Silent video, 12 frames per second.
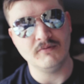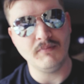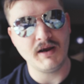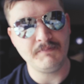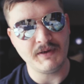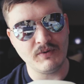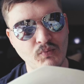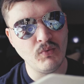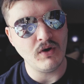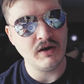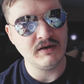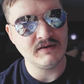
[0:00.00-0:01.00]
There might be
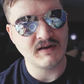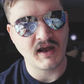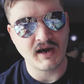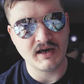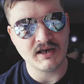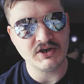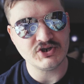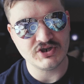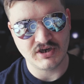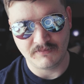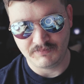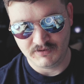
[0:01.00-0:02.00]
one tiny
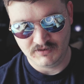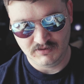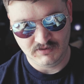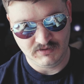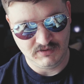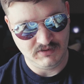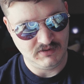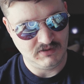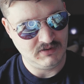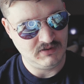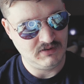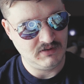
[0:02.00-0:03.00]
chip.
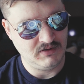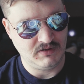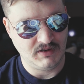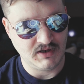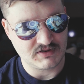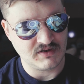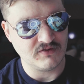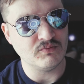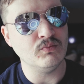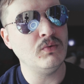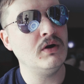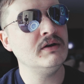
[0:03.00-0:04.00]
Actually, there's
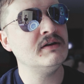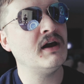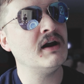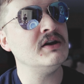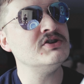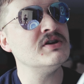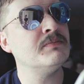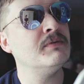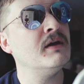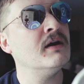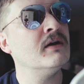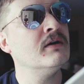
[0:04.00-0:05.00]
one tiny chip
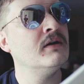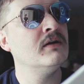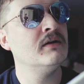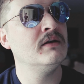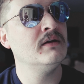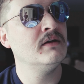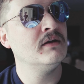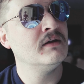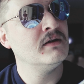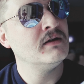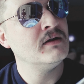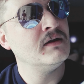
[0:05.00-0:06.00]
there.
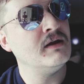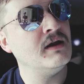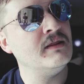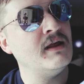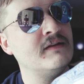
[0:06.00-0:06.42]
And